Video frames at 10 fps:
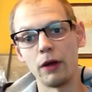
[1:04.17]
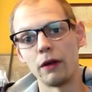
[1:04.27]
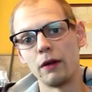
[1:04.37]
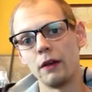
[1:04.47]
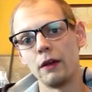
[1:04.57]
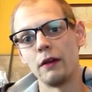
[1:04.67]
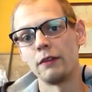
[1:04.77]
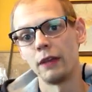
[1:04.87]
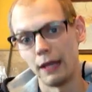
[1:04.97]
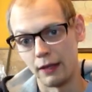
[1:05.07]
where
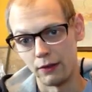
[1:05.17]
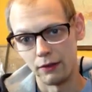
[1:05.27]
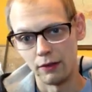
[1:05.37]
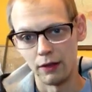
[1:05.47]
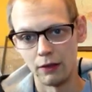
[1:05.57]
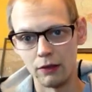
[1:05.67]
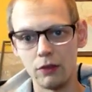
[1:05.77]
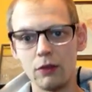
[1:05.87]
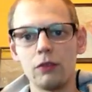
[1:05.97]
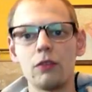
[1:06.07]
science
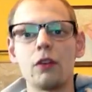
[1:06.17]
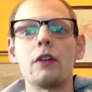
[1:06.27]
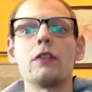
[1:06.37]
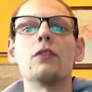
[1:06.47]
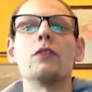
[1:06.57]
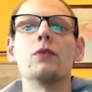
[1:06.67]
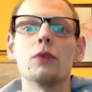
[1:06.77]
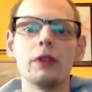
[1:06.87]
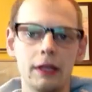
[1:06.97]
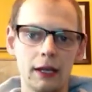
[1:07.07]
is starting to
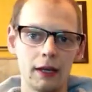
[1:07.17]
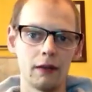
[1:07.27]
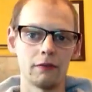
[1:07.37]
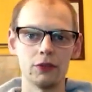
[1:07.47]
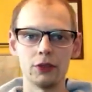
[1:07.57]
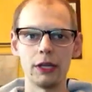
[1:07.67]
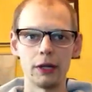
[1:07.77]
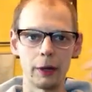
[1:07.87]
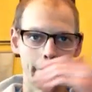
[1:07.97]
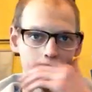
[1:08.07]
really kick into full
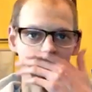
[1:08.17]
gear.